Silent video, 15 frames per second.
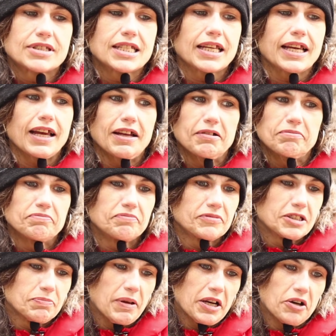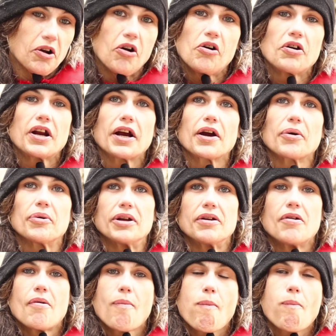to spend it all on heroin